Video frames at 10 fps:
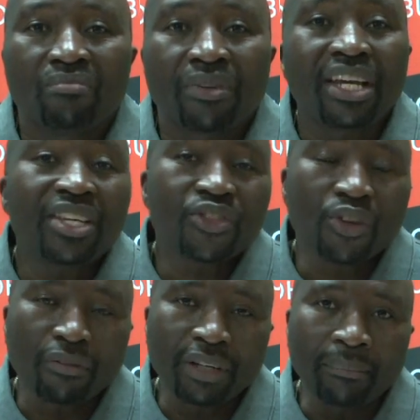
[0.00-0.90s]
the history
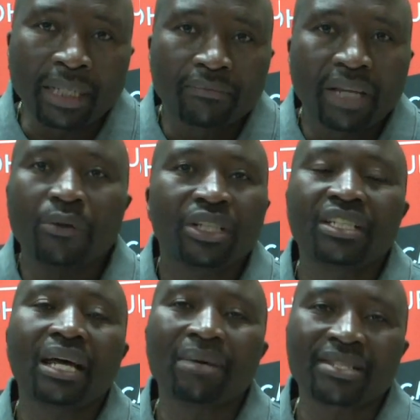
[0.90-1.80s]
of a number. How did
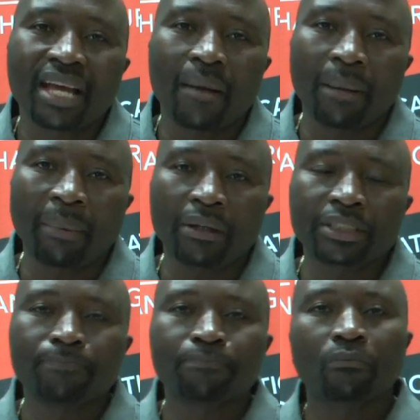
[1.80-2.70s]
numbers come
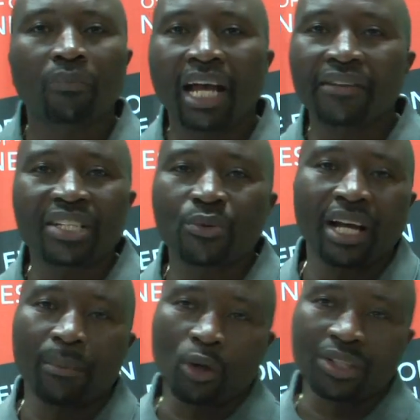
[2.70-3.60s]
about? And that's where
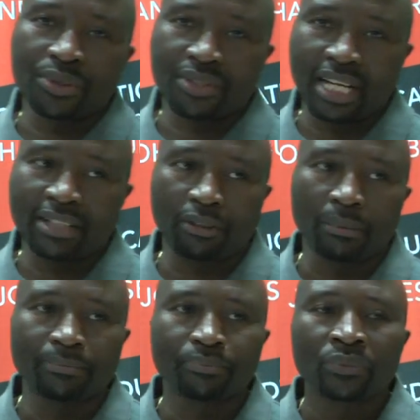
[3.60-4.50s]
I'm going to start
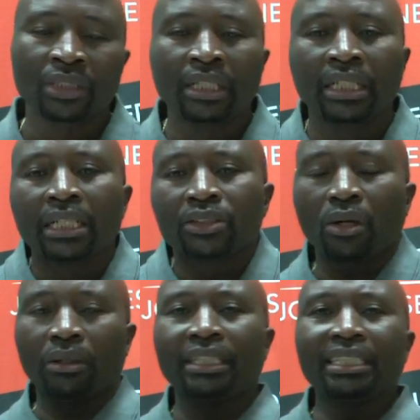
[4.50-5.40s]
from.
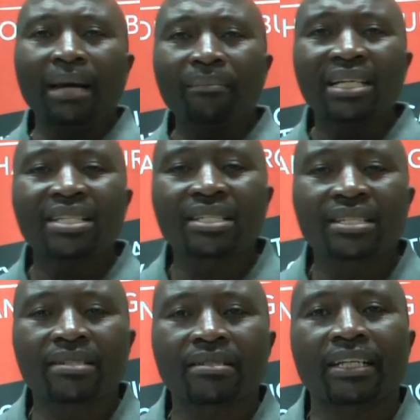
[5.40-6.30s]
So
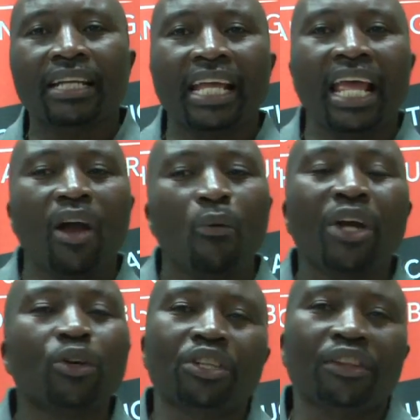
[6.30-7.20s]
numbers
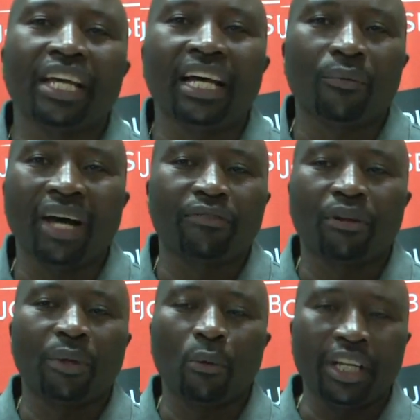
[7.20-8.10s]
were not there right
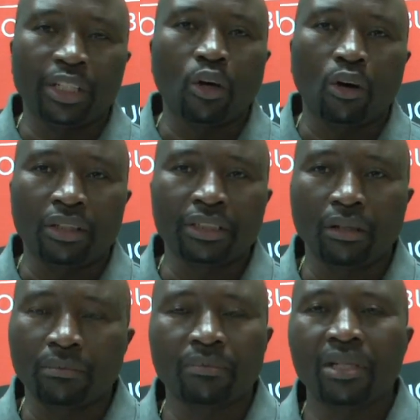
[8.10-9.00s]
from the word go.
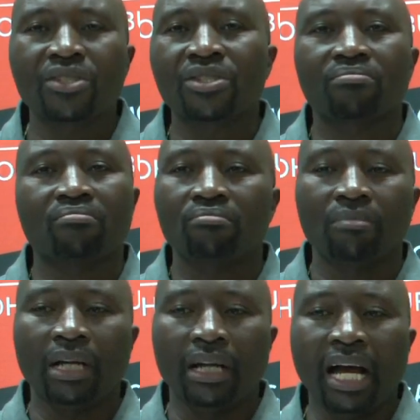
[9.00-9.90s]
No.
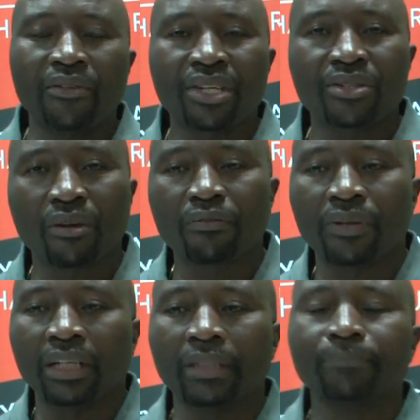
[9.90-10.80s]
Hundreds
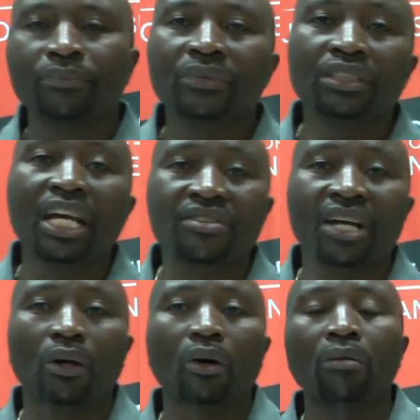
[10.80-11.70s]
of years
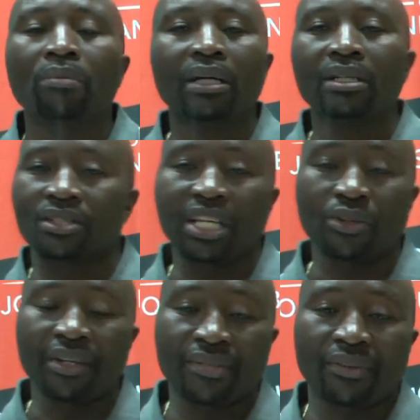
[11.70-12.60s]
ago,
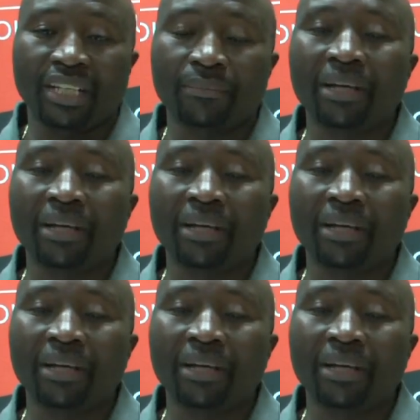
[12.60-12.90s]
centuries for that